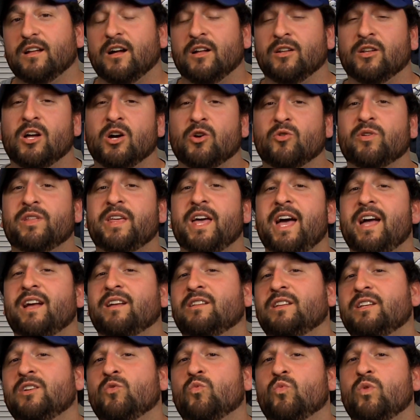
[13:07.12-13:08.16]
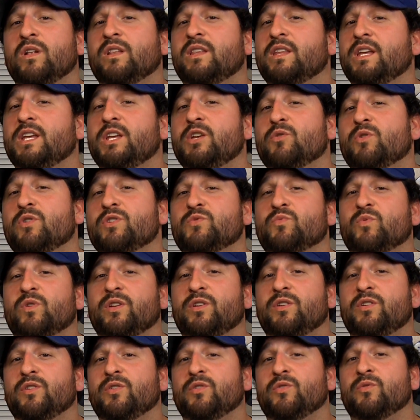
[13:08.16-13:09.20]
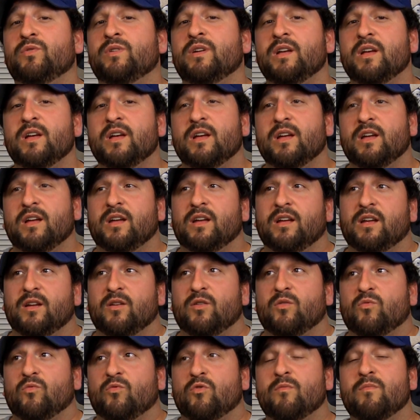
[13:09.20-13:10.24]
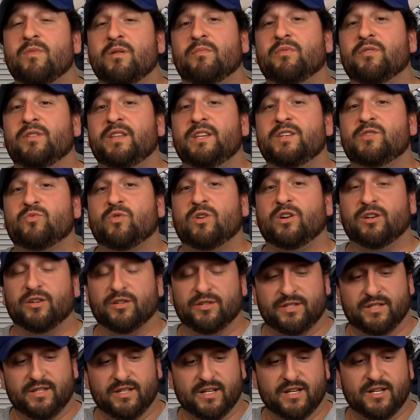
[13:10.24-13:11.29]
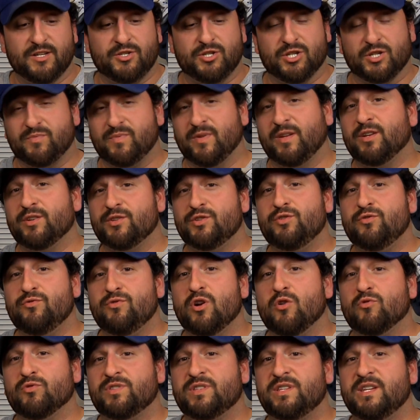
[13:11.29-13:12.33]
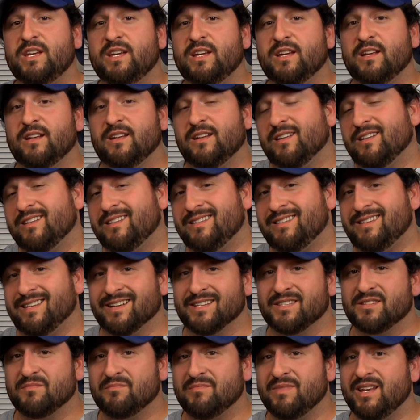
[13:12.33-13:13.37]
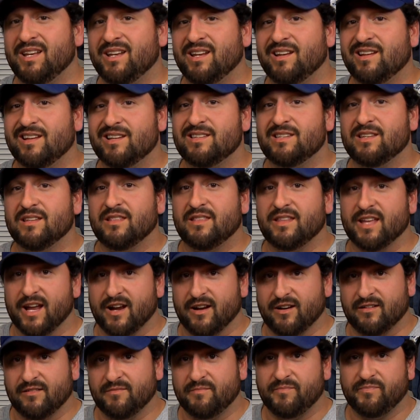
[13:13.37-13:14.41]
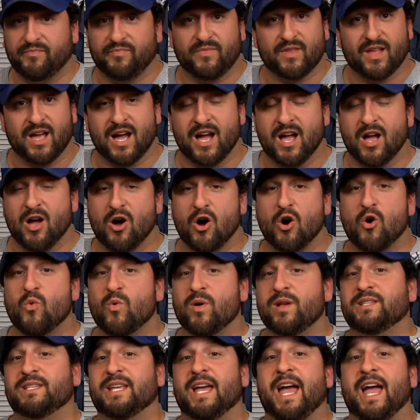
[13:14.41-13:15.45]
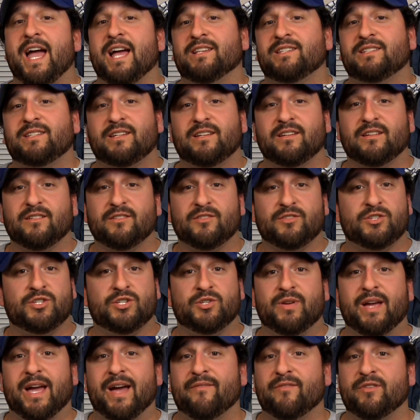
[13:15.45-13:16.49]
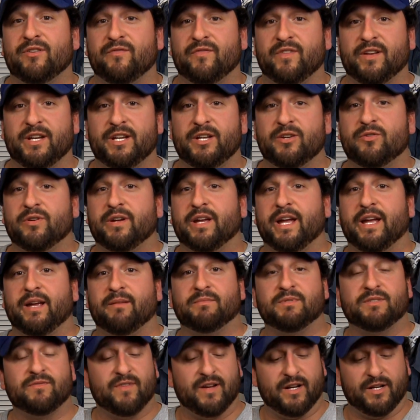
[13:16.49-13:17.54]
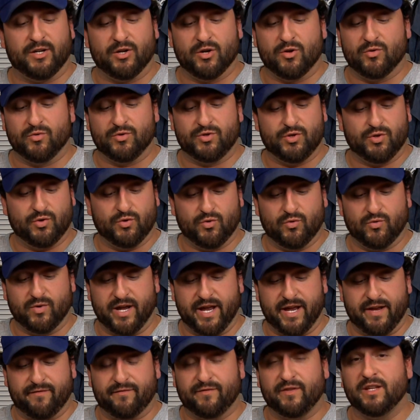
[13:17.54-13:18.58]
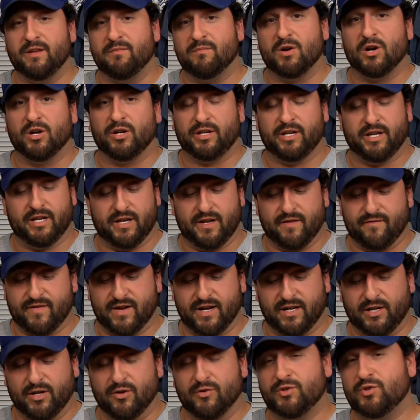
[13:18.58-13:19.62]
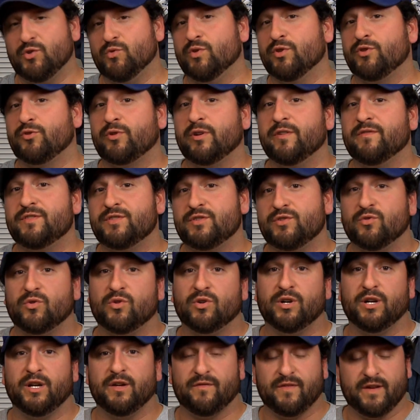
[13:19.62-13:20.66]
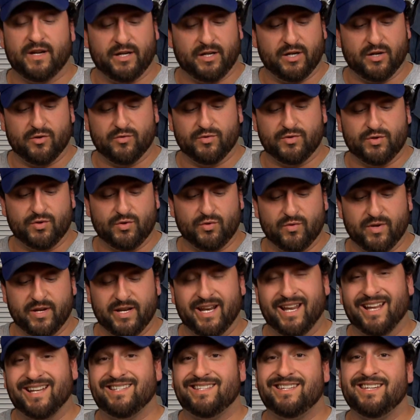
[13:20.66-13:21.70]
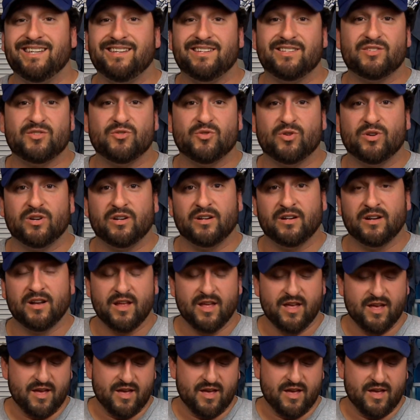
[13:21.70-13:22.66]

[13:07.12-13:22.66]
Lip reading: Along with haggling, one thing you always want to do, remember these words. Just because you don't see it doesn't mean it isn't there. I always ask, do you have any video games? If I go to a flea market, if I go to a thrift store, if I go to an antique store,